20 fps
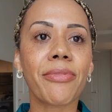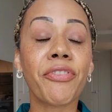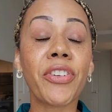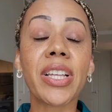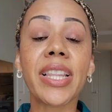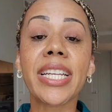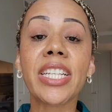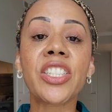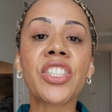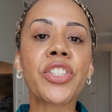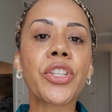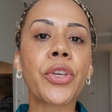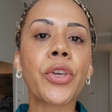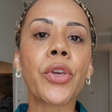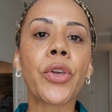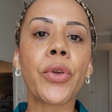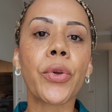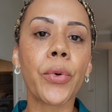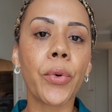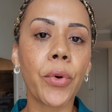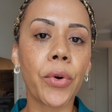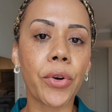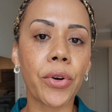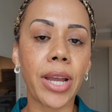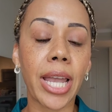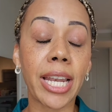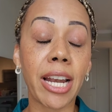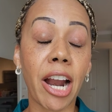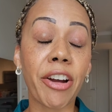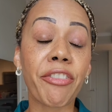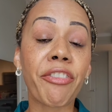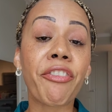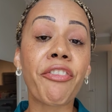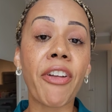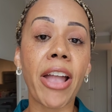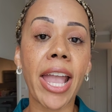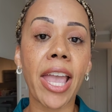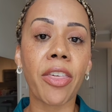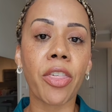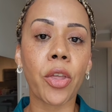feeling secure in our
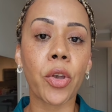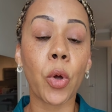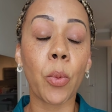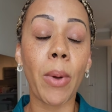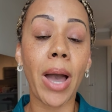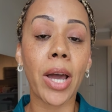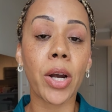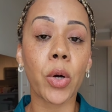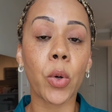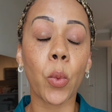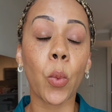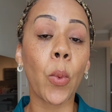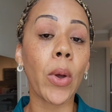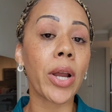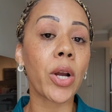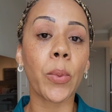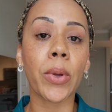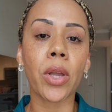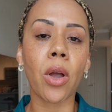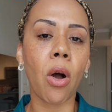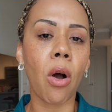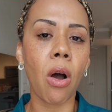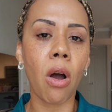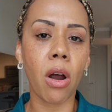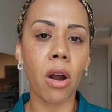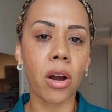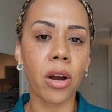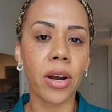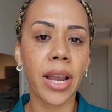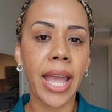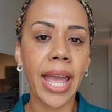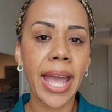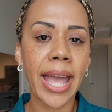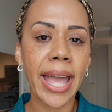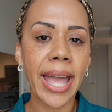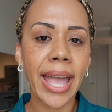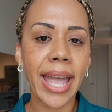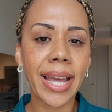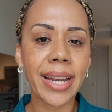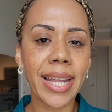faith no matter where we are.
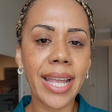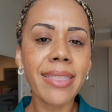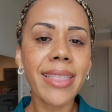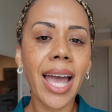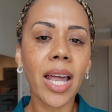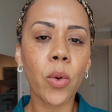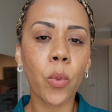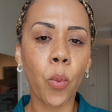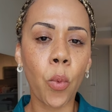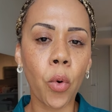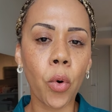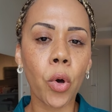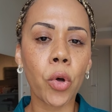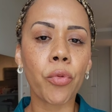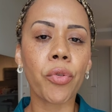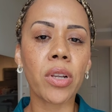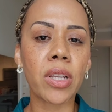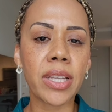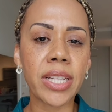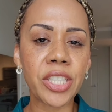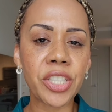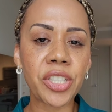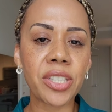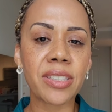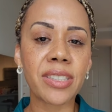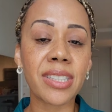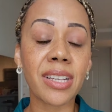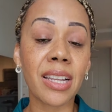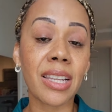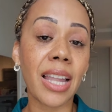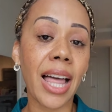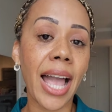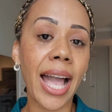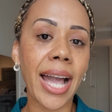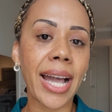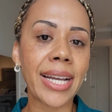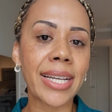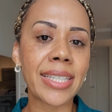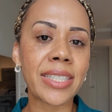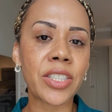And in that world religions
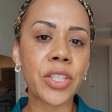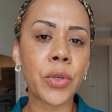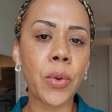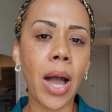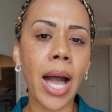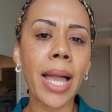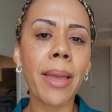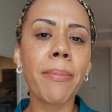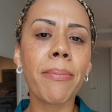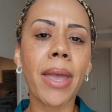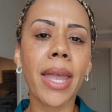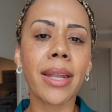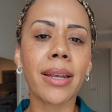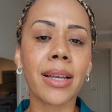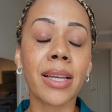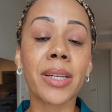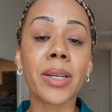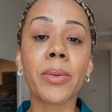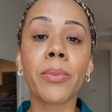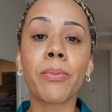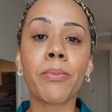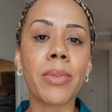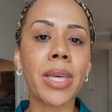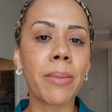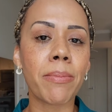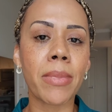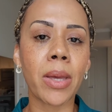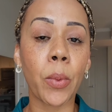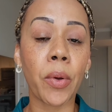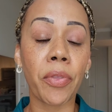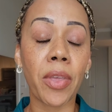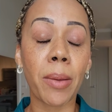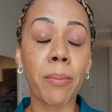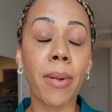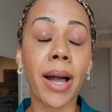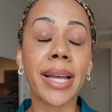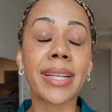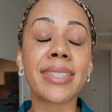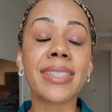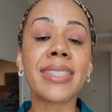class, I made a commitment
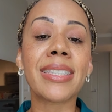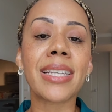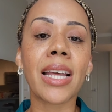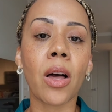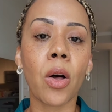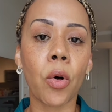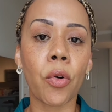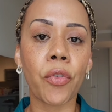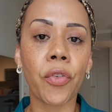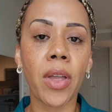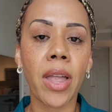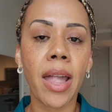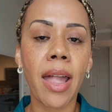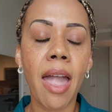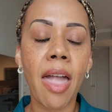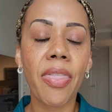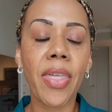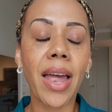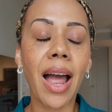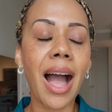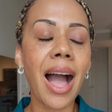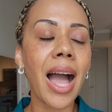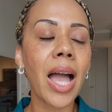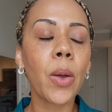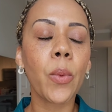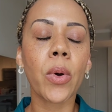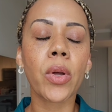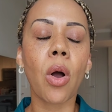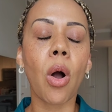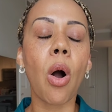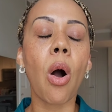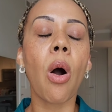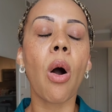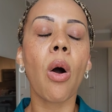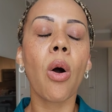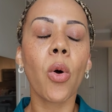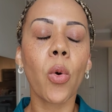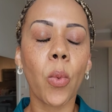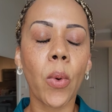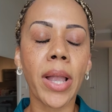within myself that I would
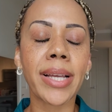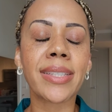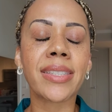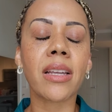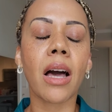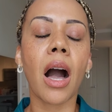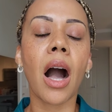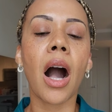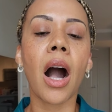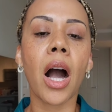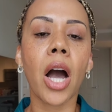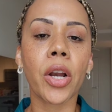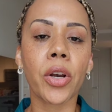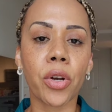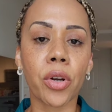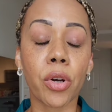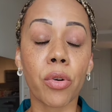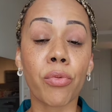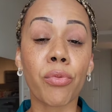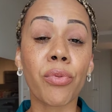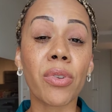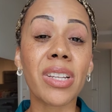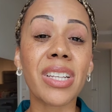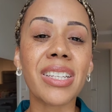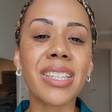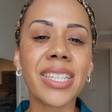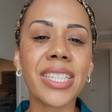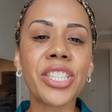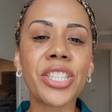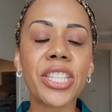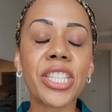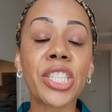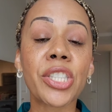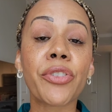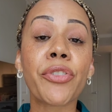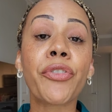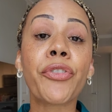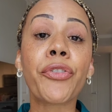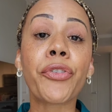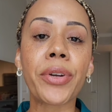always honor
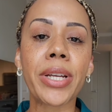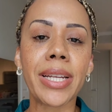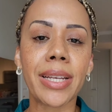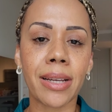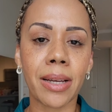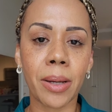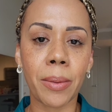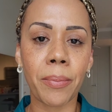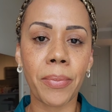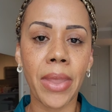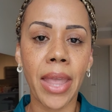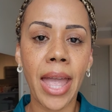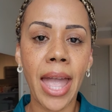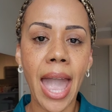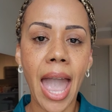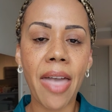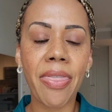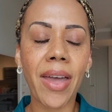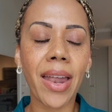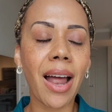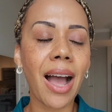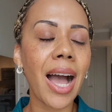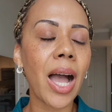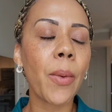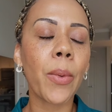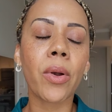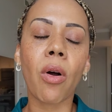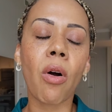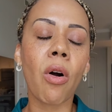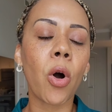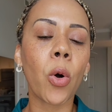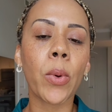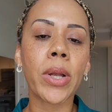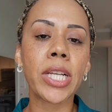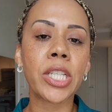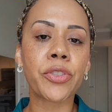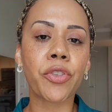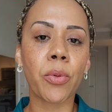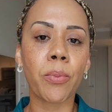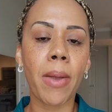religious freedom and that I would
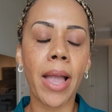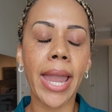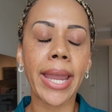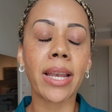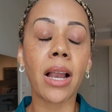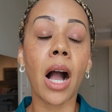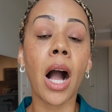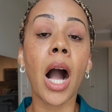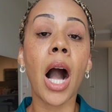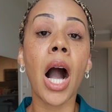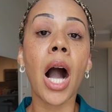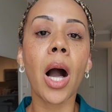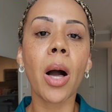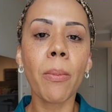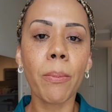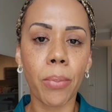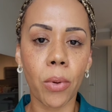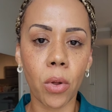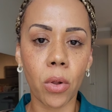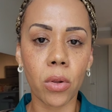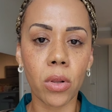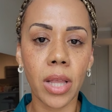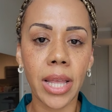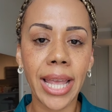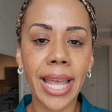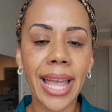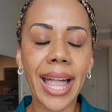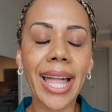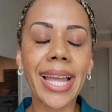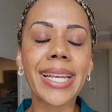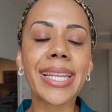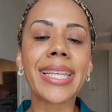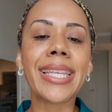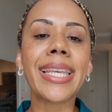always remain humble and